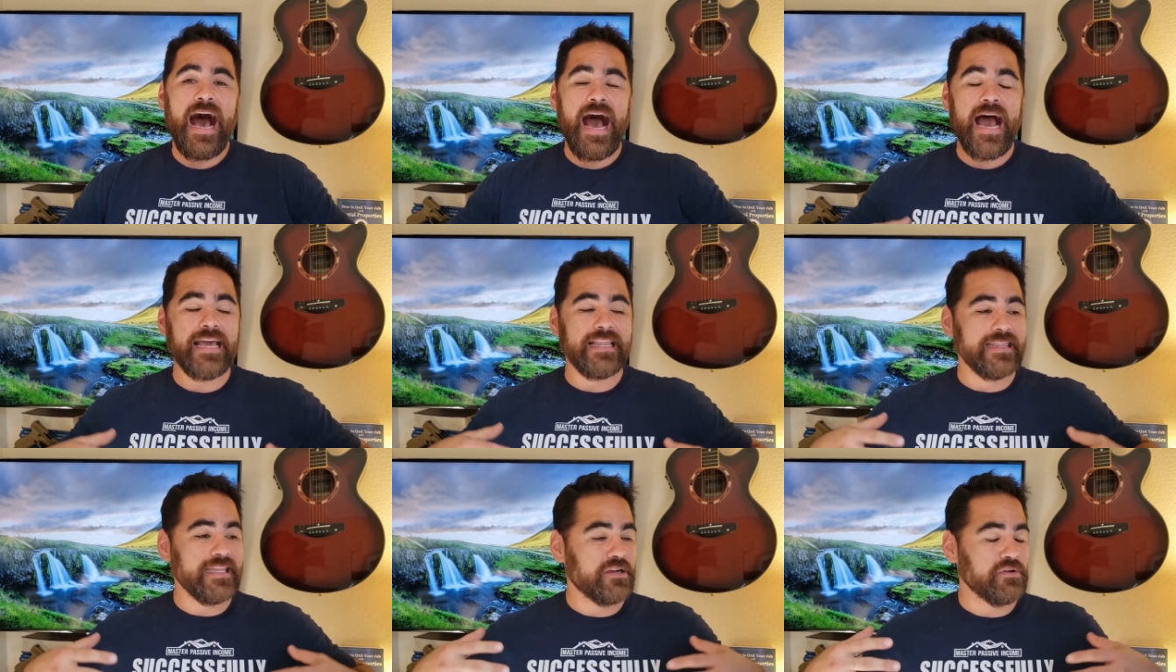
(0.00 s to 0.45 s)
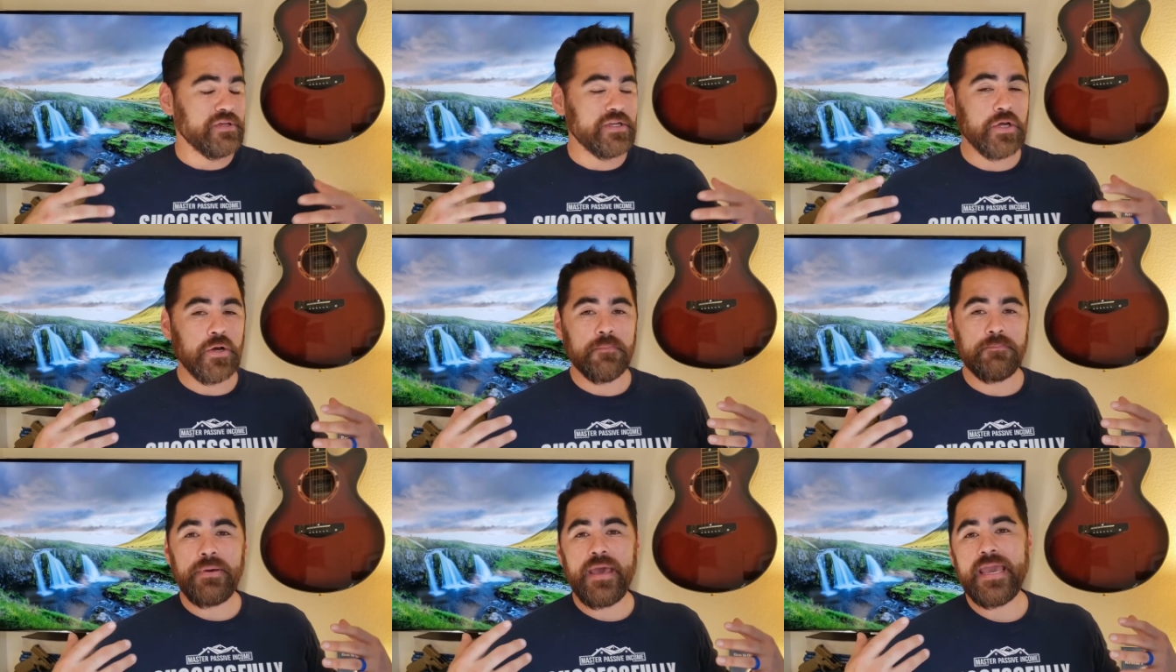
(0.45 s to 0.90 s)
I literally
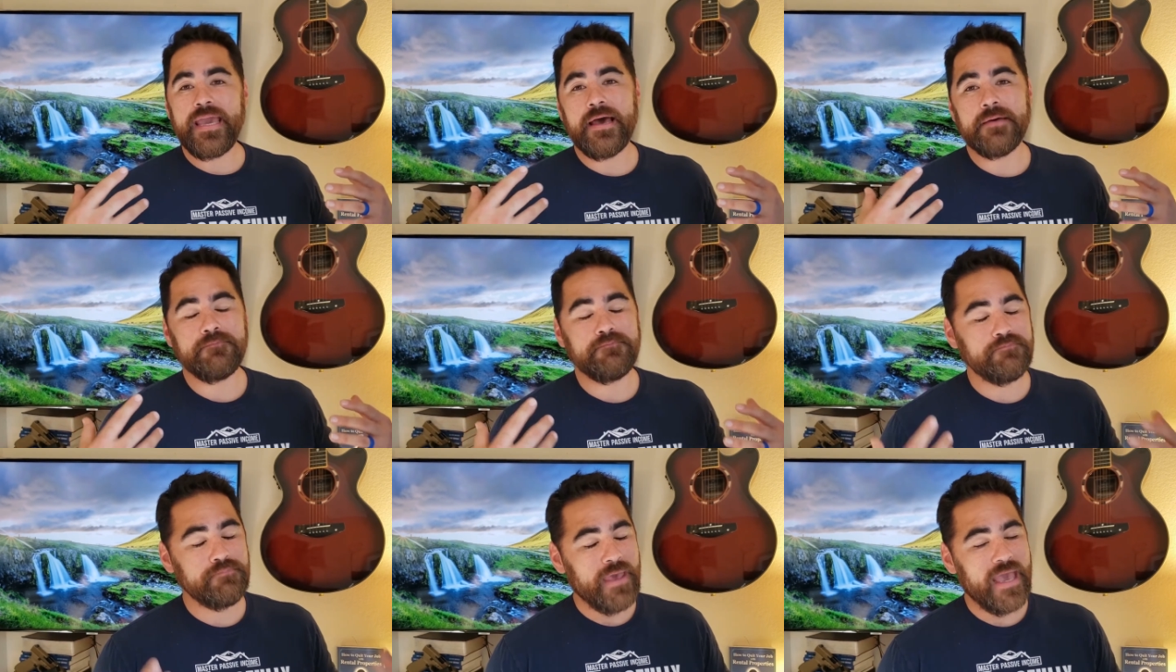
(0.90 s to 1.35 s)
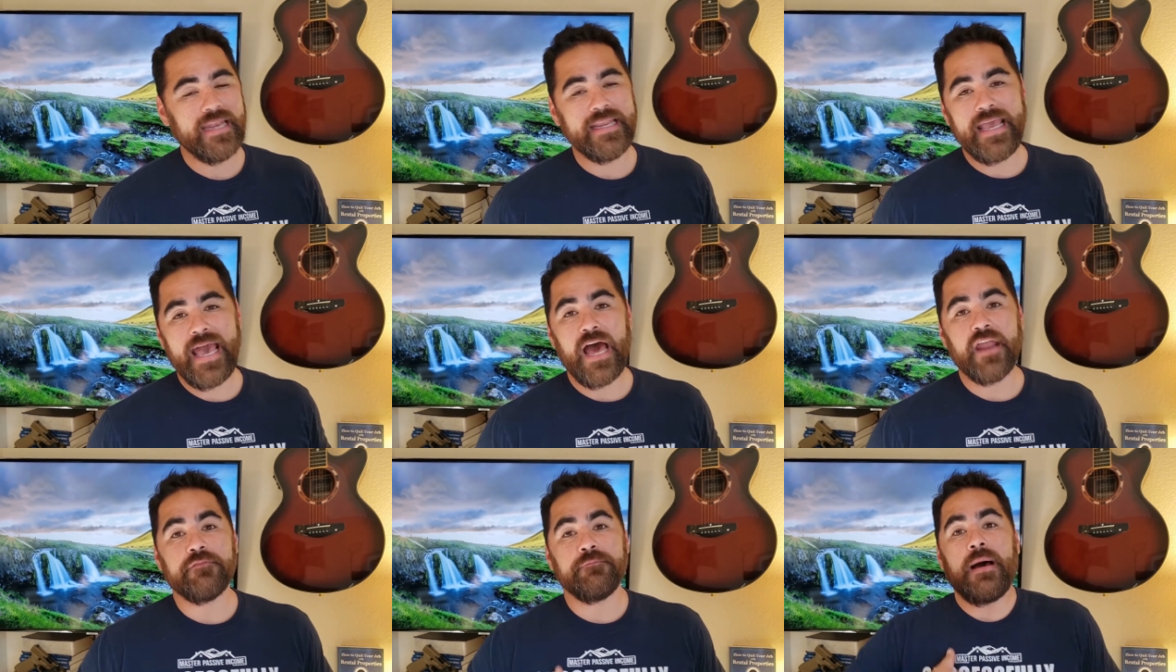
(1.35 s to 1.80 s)
don't pay a penny
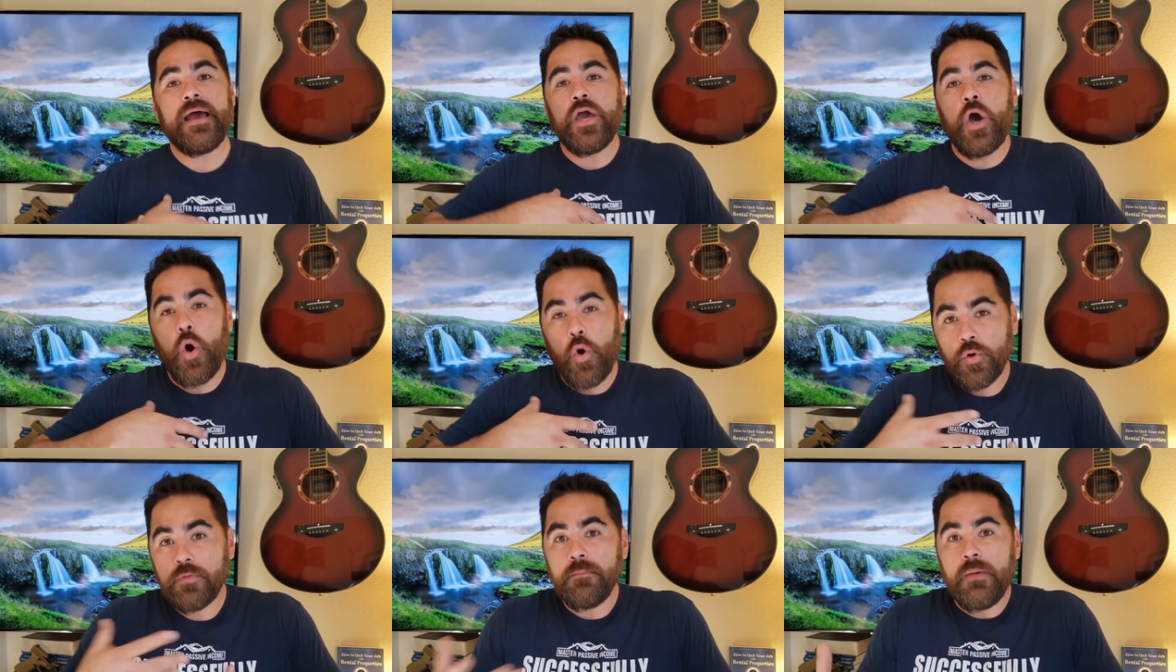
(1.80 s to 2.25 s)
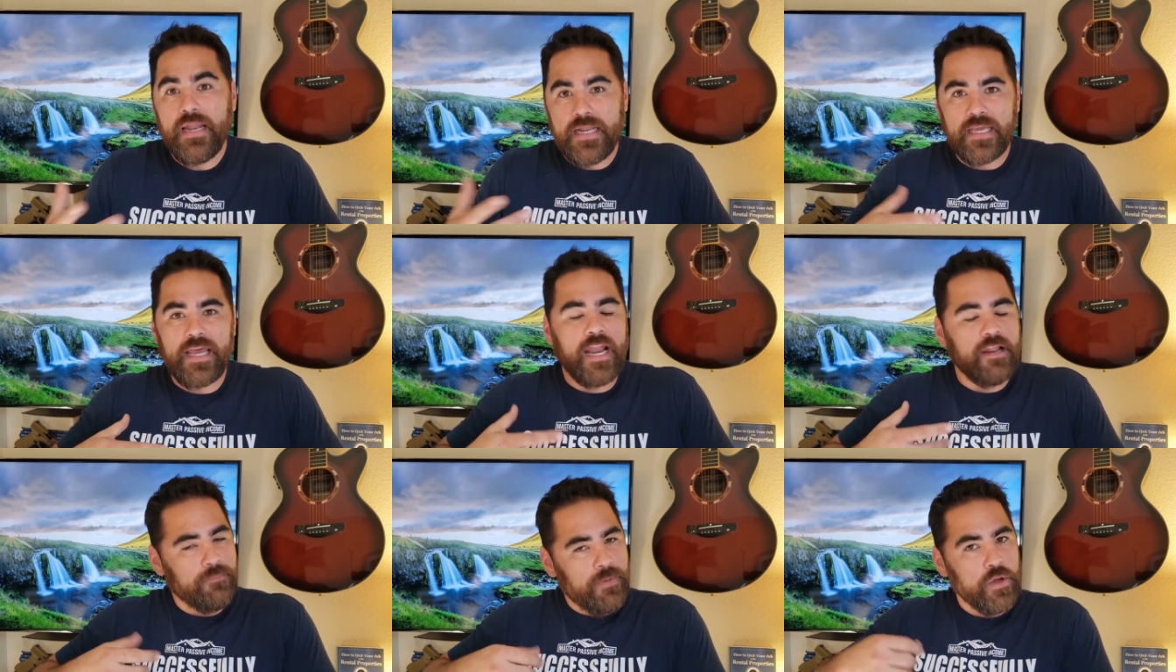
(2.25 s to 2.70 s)
out of my own money,
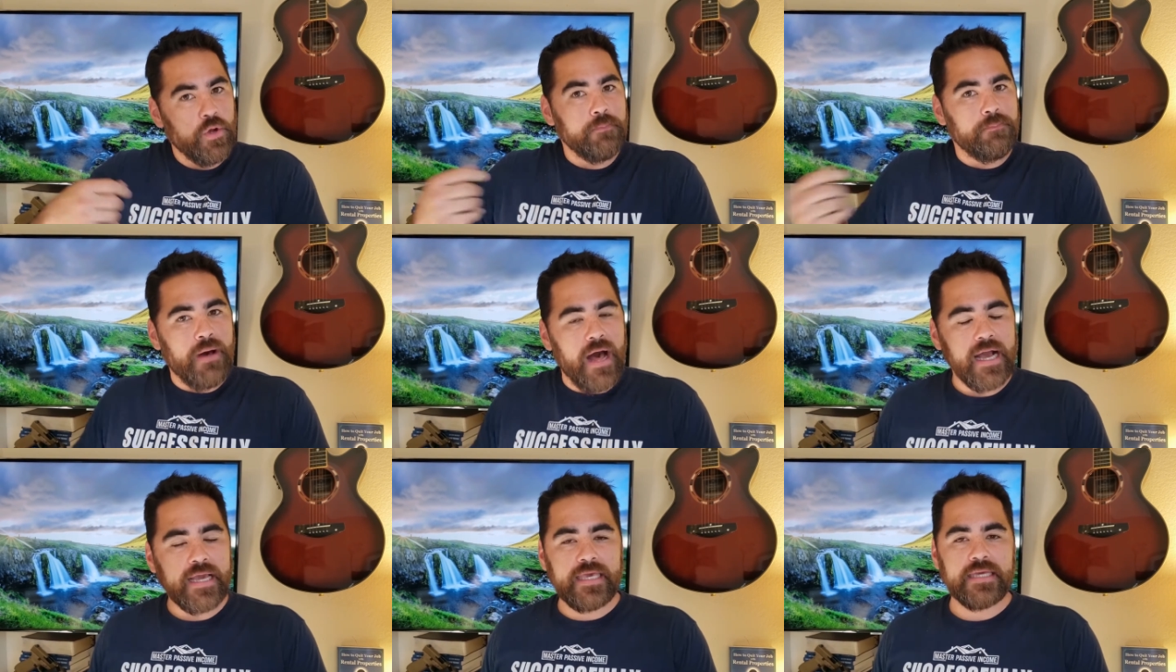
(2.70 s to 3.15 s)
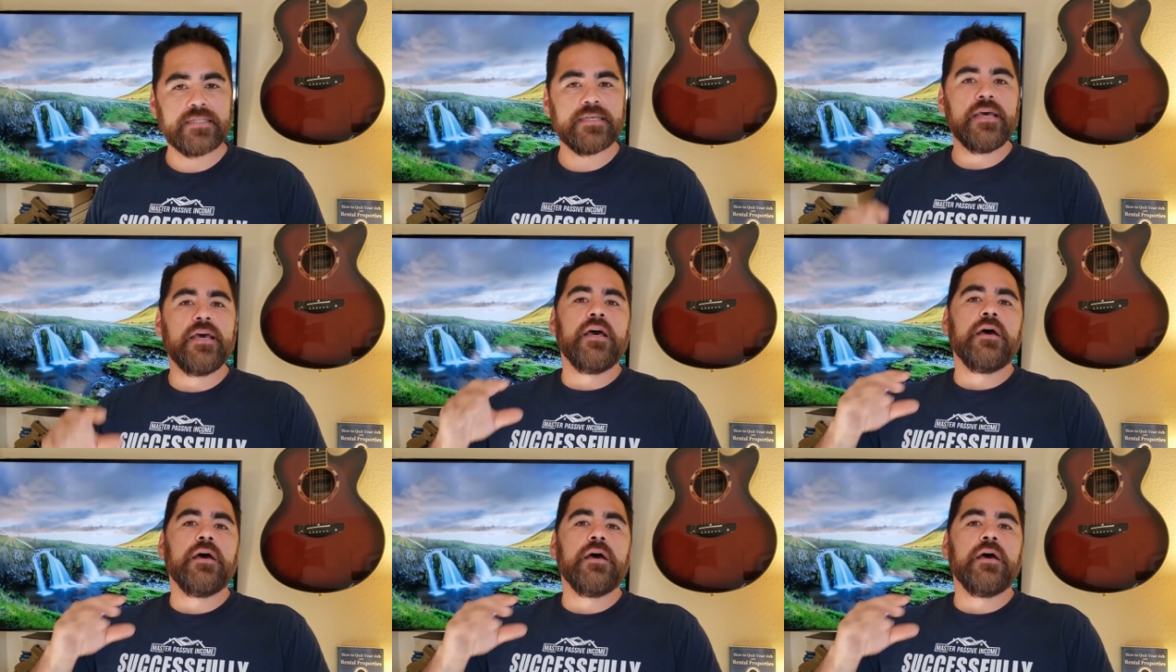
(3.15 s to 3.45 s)
out of my own pocket.